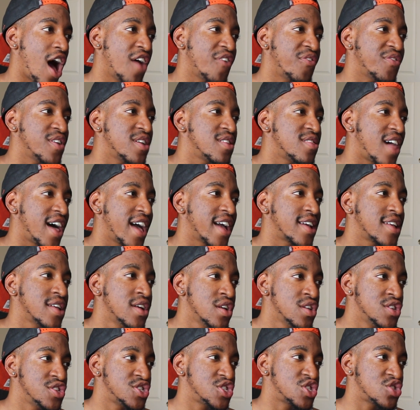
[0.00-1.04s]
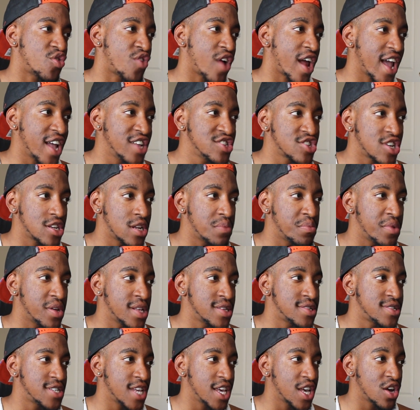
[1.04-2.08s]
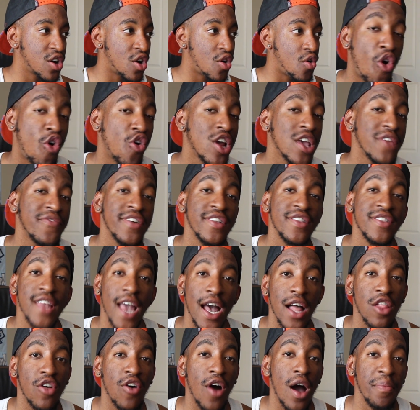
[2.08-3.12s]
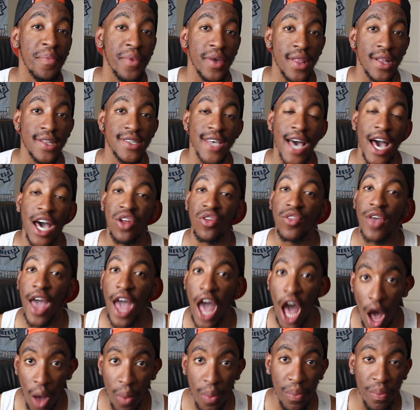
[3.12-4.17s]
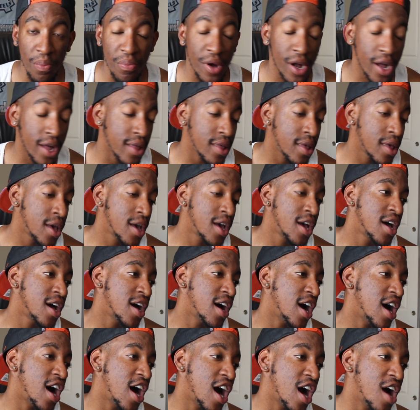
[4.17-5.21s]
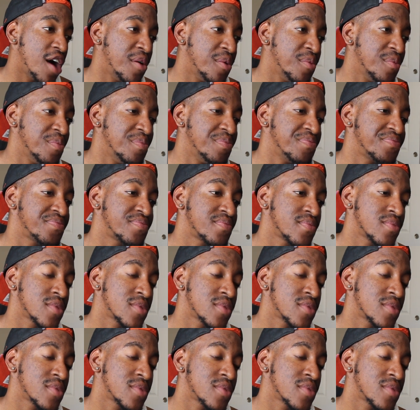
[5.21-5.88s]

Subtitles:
I feel like Strange could have been a single, or even Yellow. I mean, the title of the album. But long